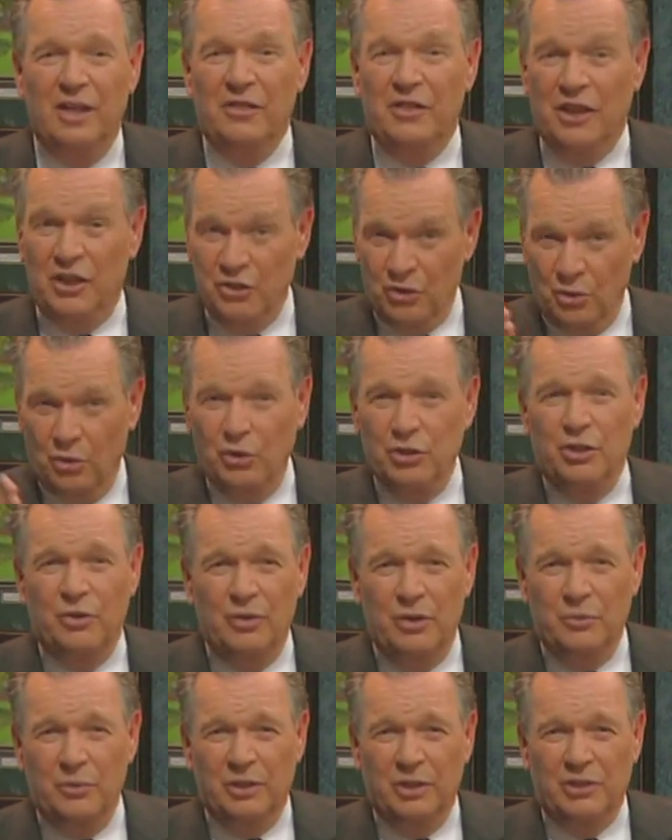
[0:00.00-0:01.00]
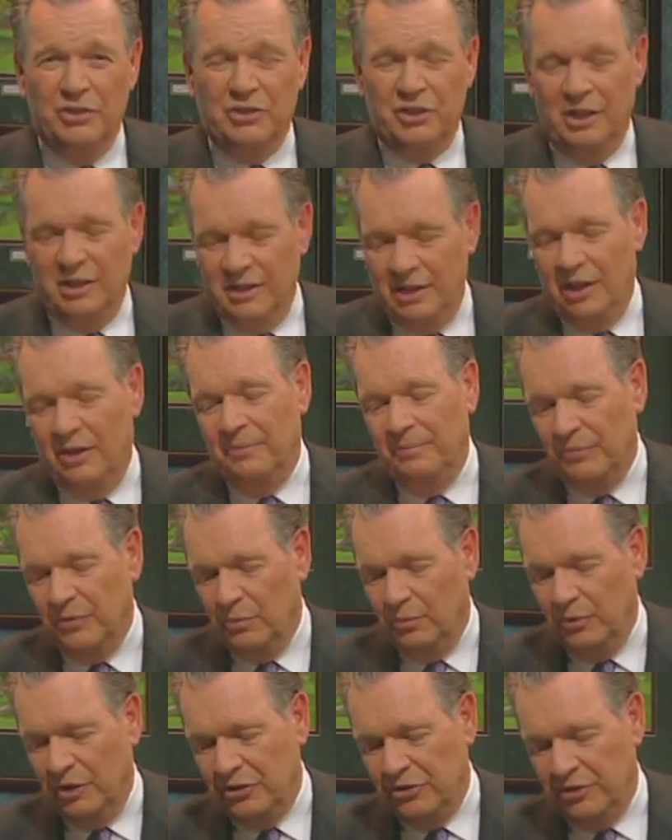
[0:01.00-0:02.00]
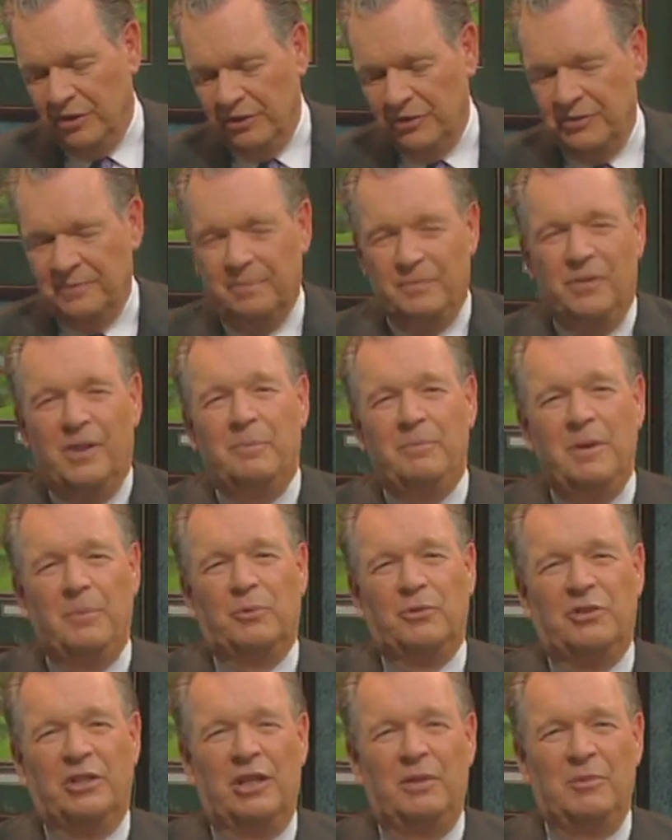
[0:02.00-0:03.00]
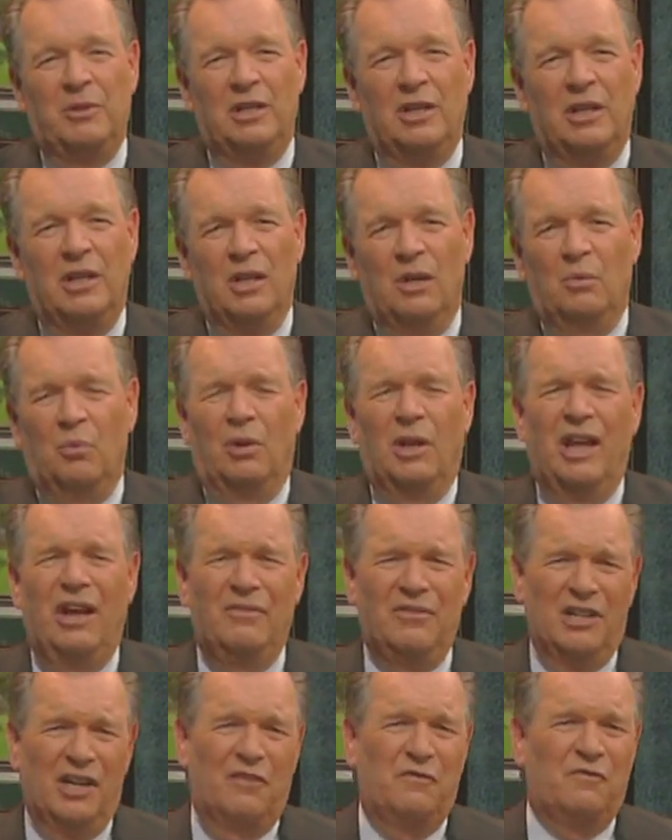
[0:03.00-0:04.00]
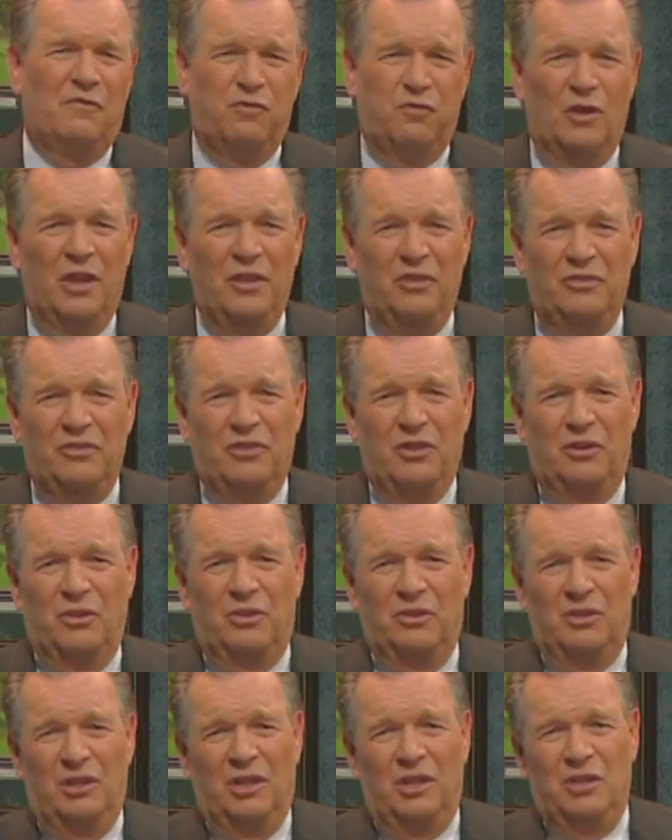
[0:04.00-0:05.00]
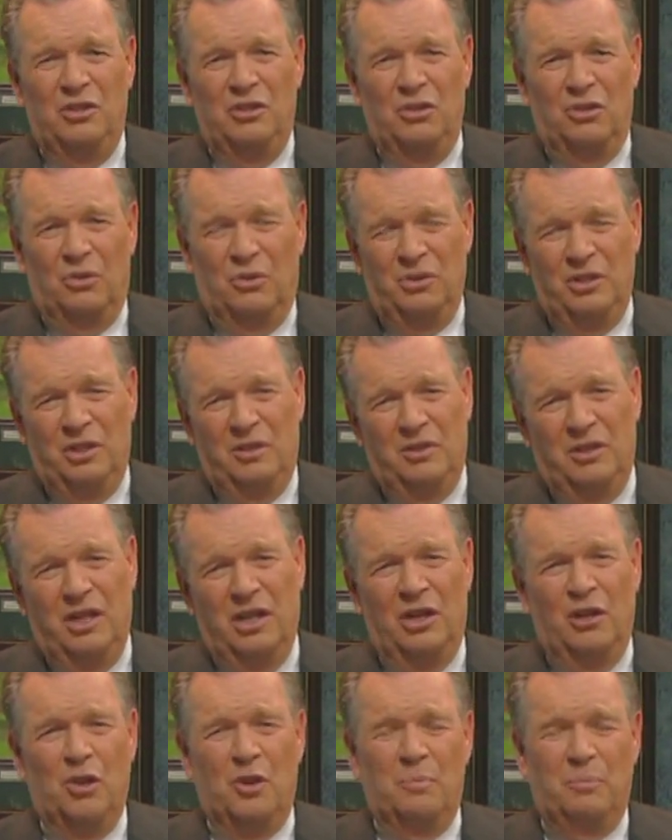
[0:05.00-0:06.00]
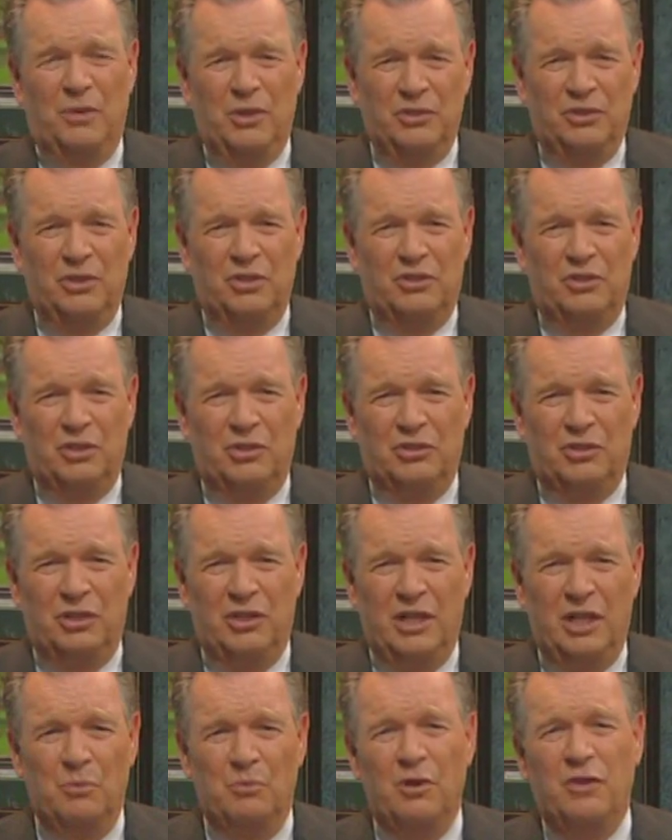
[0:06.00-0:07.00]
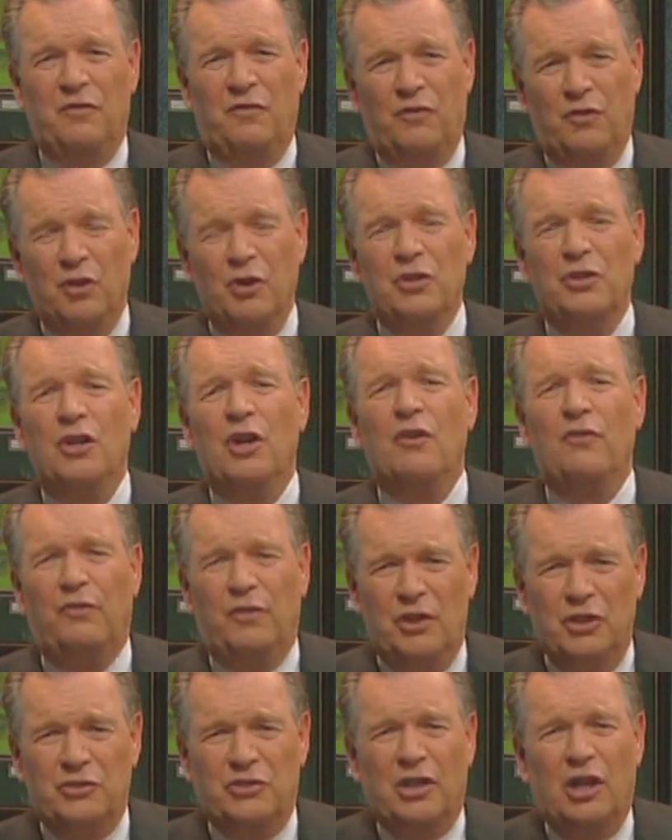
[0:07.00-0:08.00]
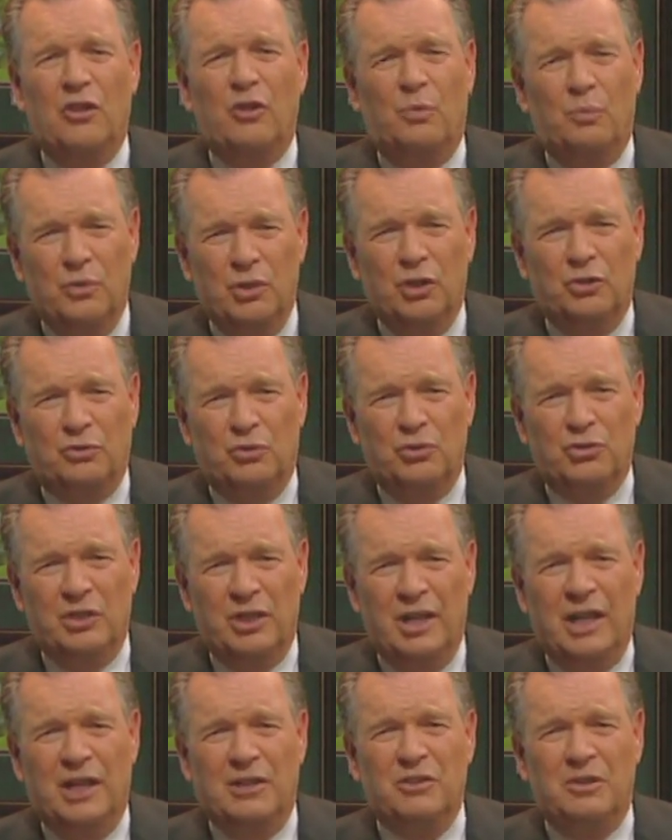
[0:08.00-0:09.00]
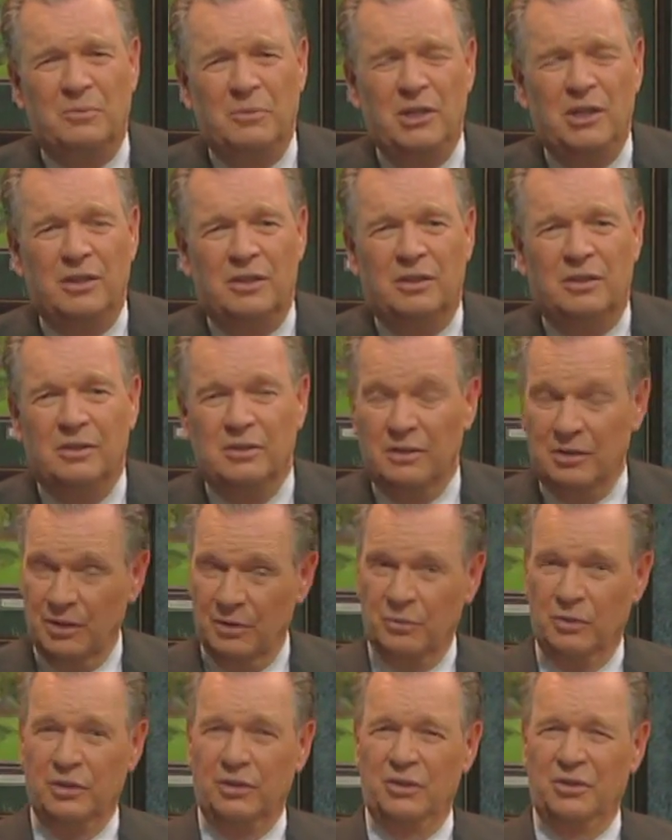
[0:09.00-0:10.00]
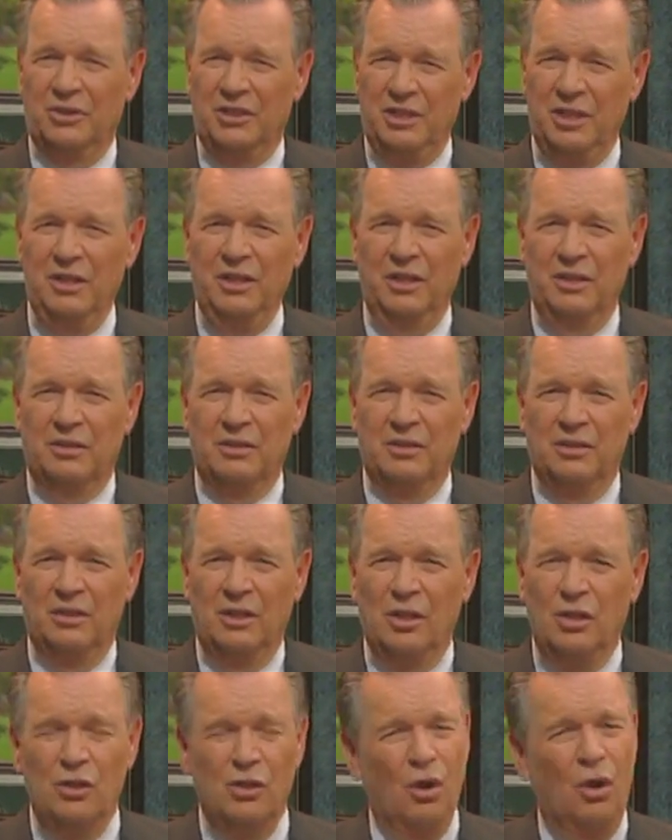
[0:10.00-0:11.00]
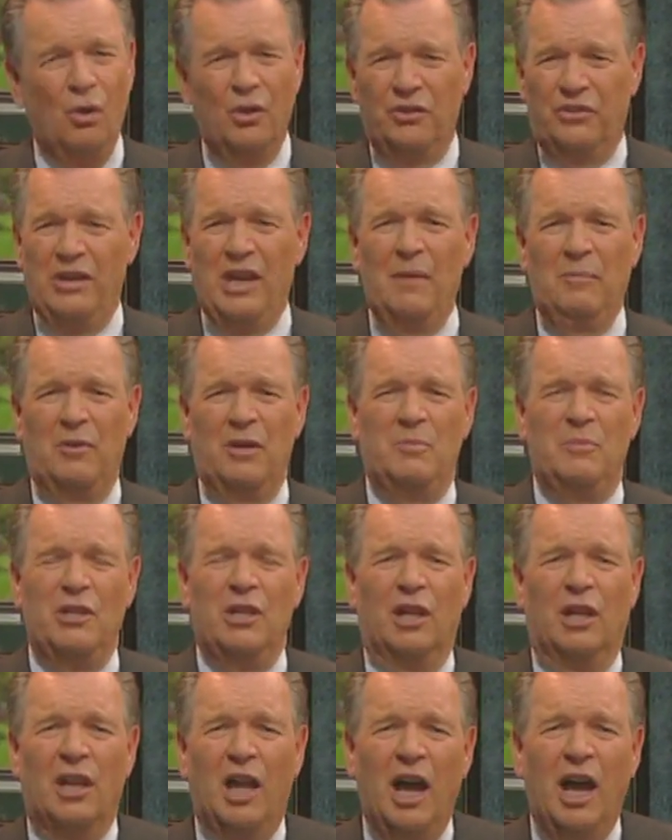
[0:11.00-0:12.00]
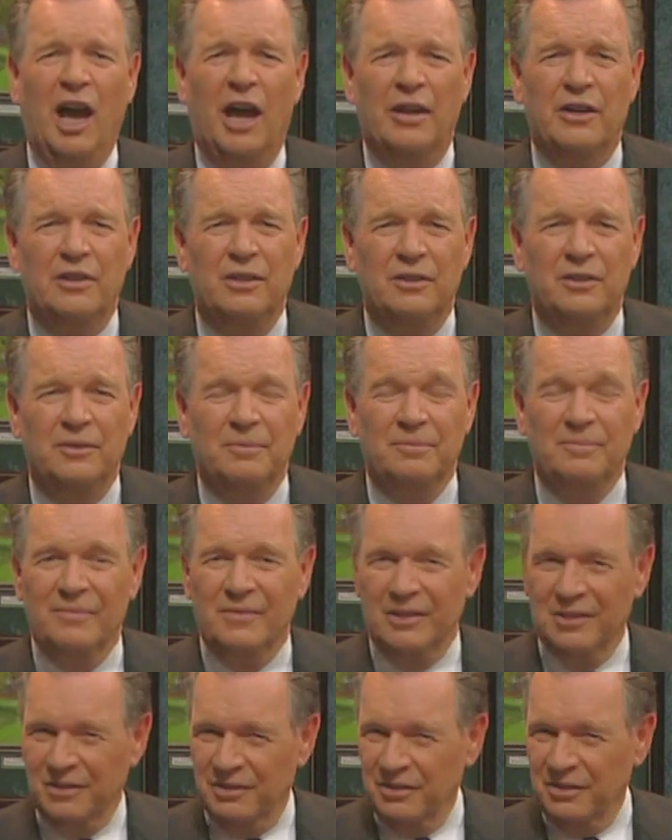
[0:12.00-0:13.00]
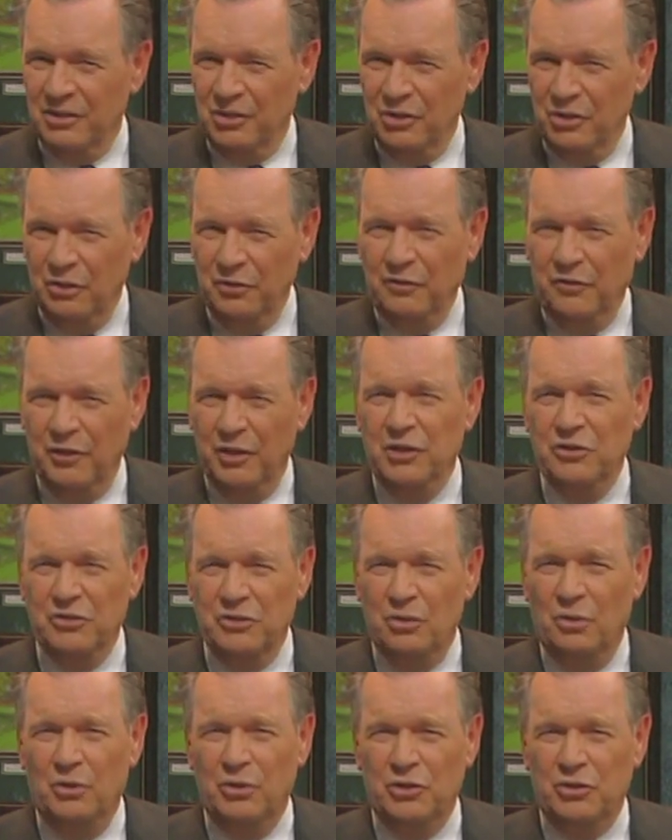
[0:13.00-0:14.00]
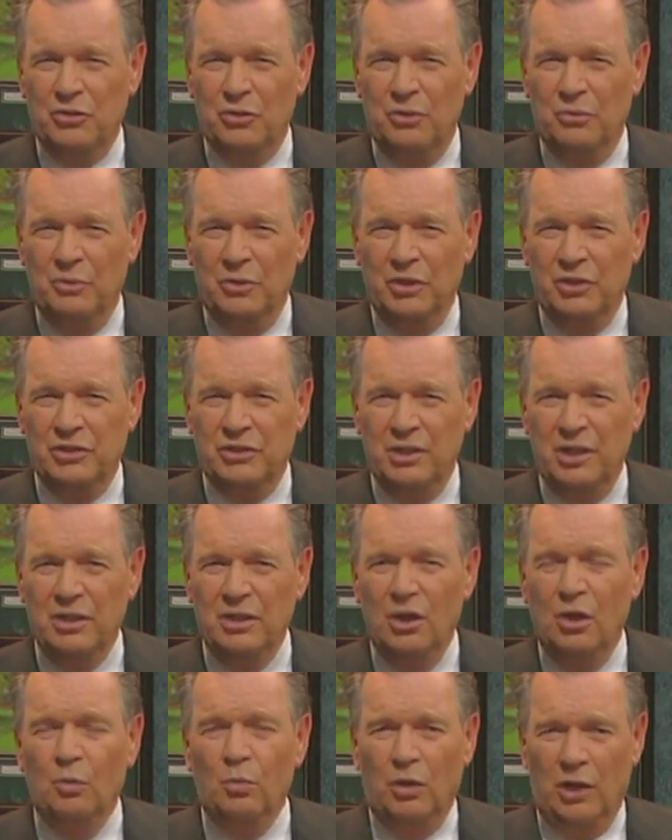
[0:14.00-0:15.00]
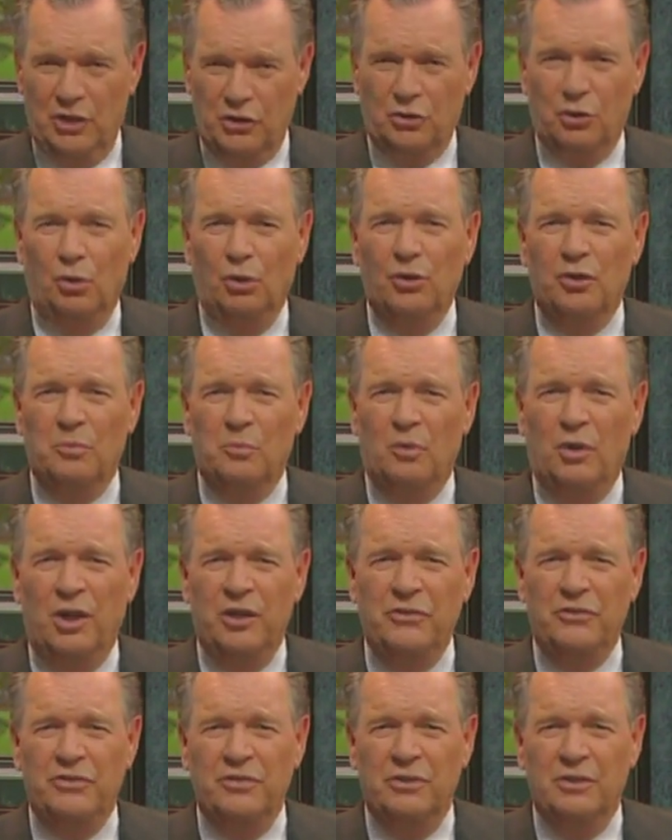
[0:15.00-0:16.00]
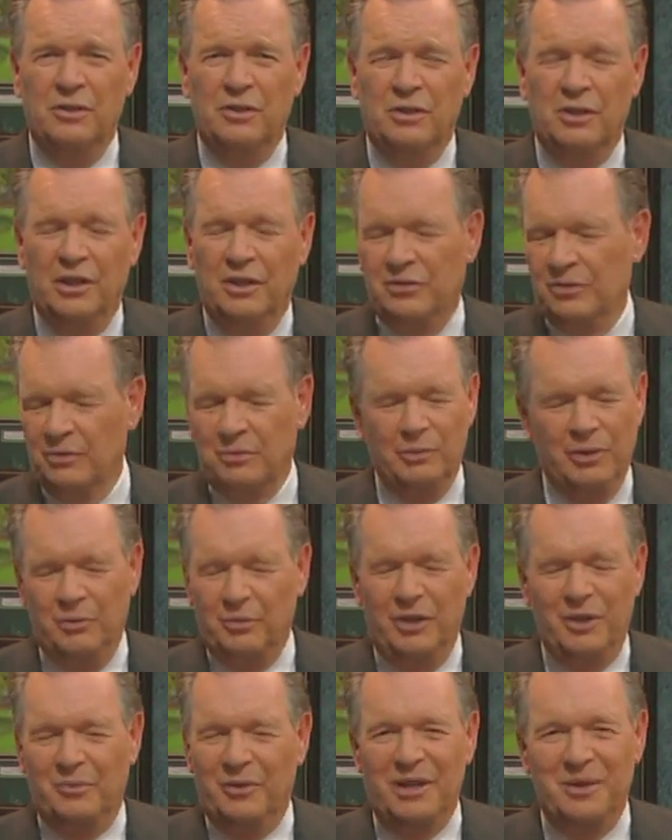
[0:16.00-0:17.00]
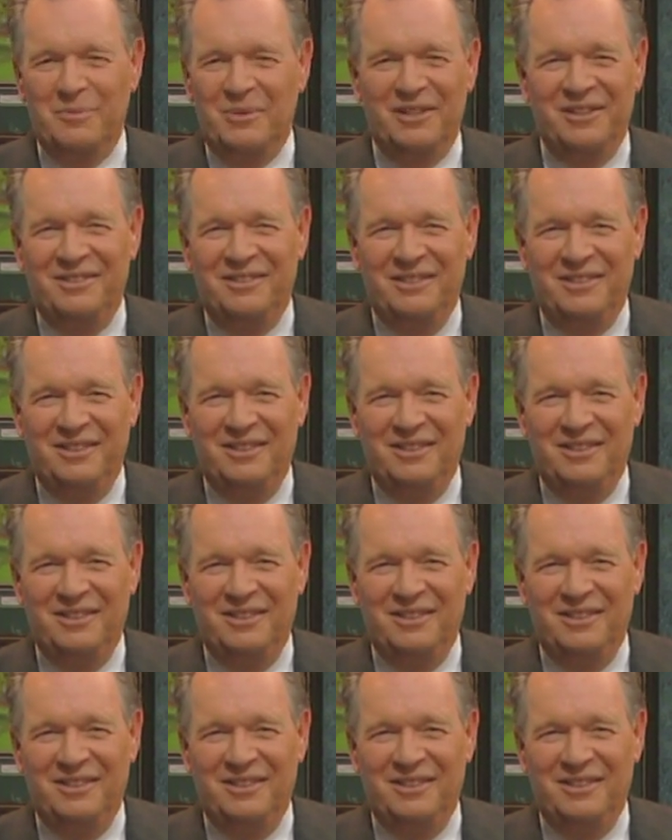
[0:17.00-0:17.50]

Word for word: They know you're in real estate. Now, watch this. People say to me, well, I've got friends that are, you know, in, in other businesses and they referred their friends to other realtors and not to me. And I went, you're kidding. No, it's happened to me a lot do your friends know that you're in real estate? Well, I told them once. I said, wait, wait, wait a minute.